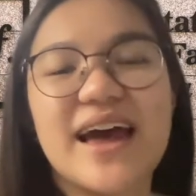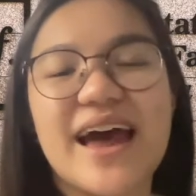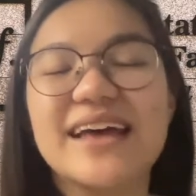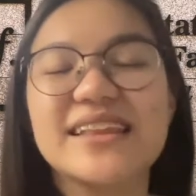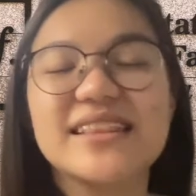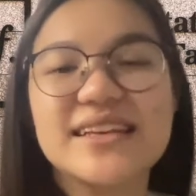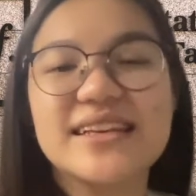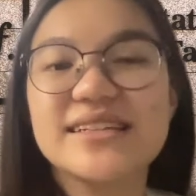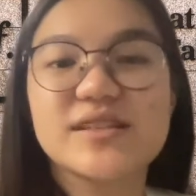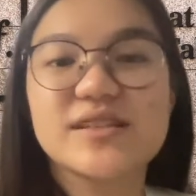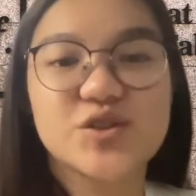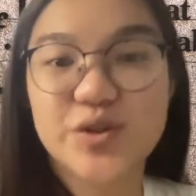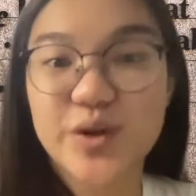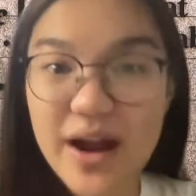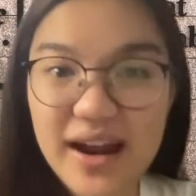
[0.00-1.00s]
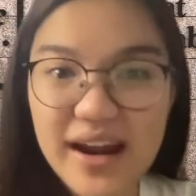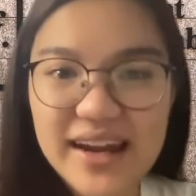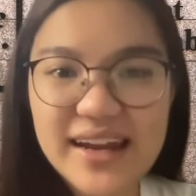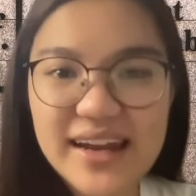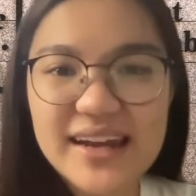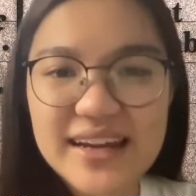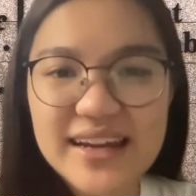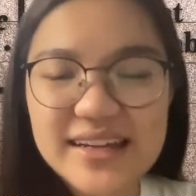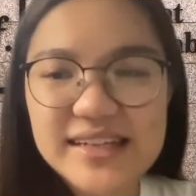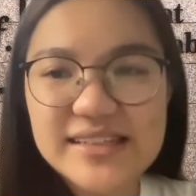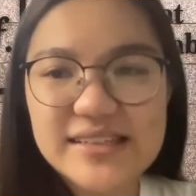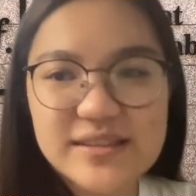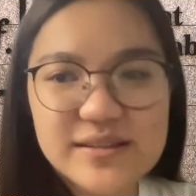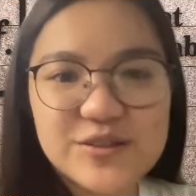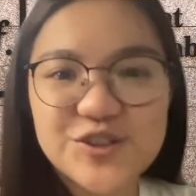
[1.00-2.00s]
at least try
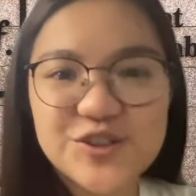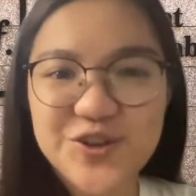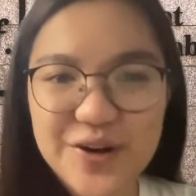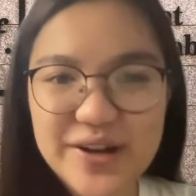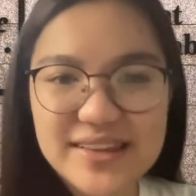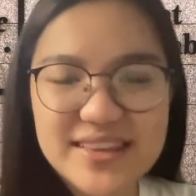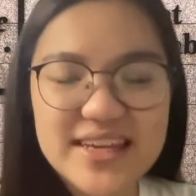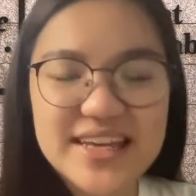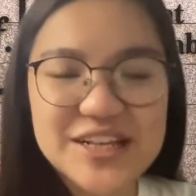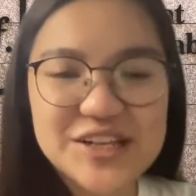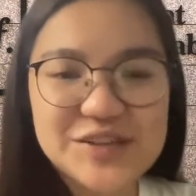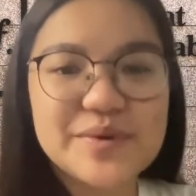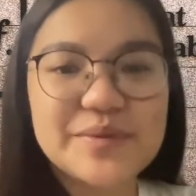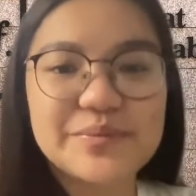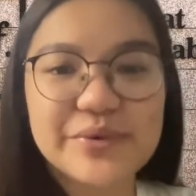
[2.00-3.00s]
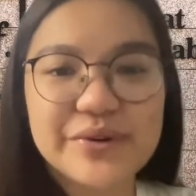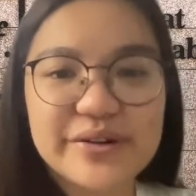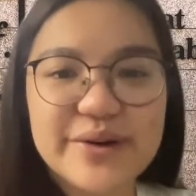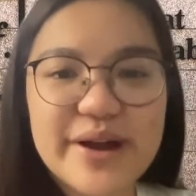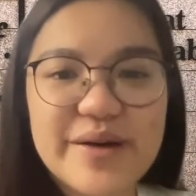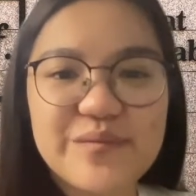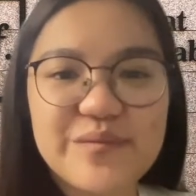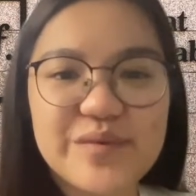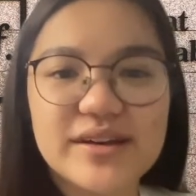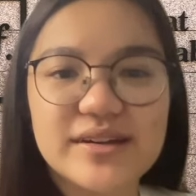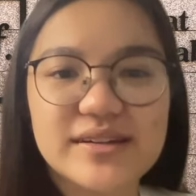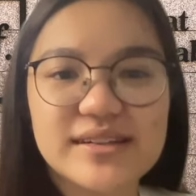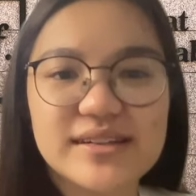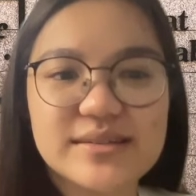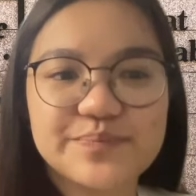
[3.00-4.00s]
to join the ISMA program,
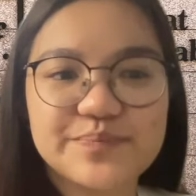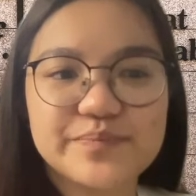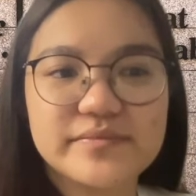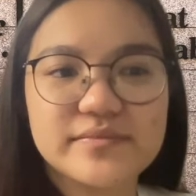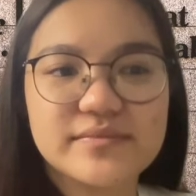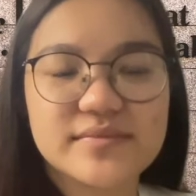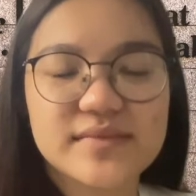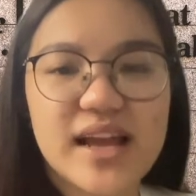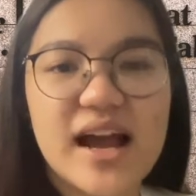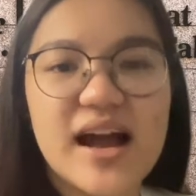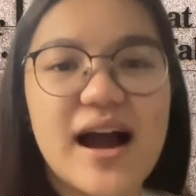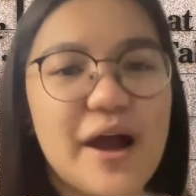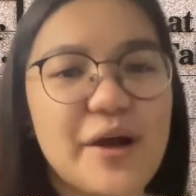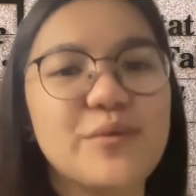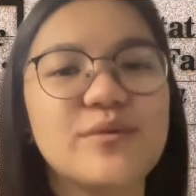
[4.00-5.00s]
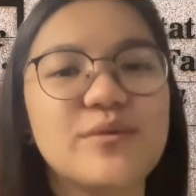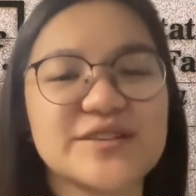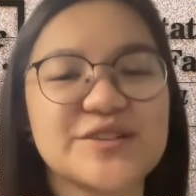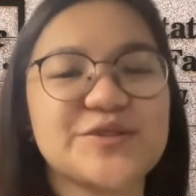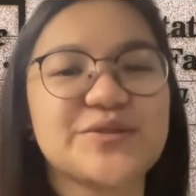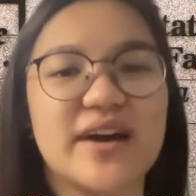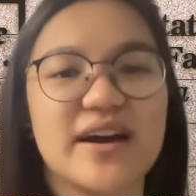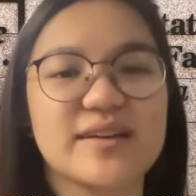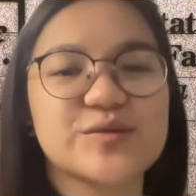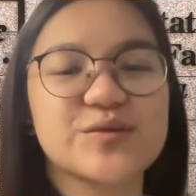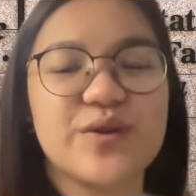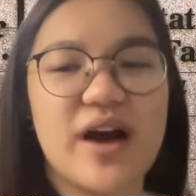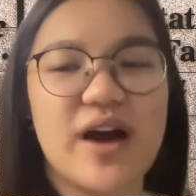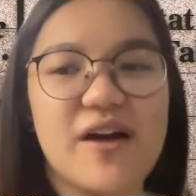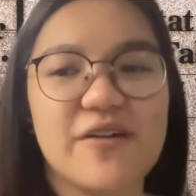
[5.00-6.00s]
because I want you guys
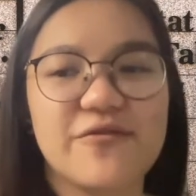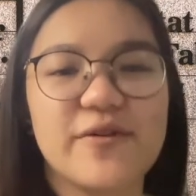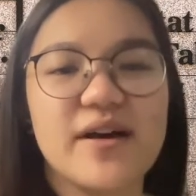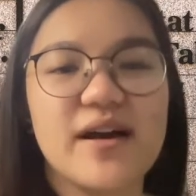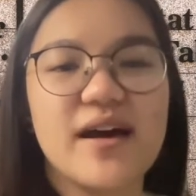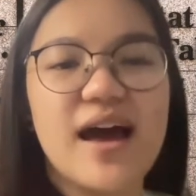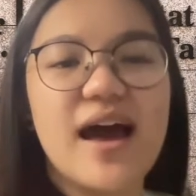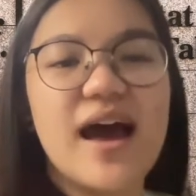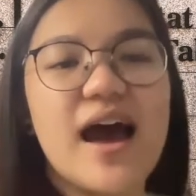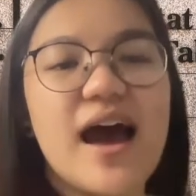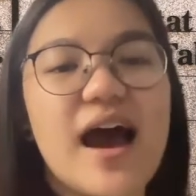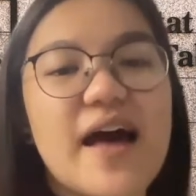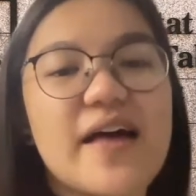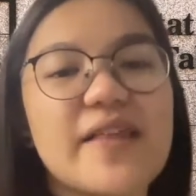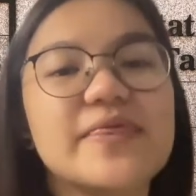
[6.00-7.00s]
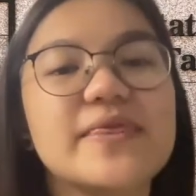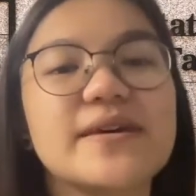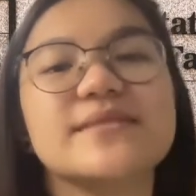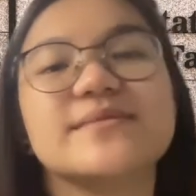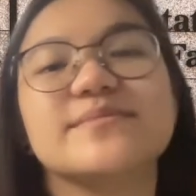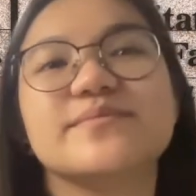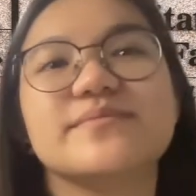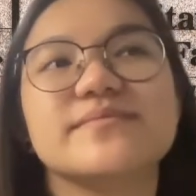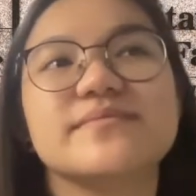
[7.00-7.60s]
to have the,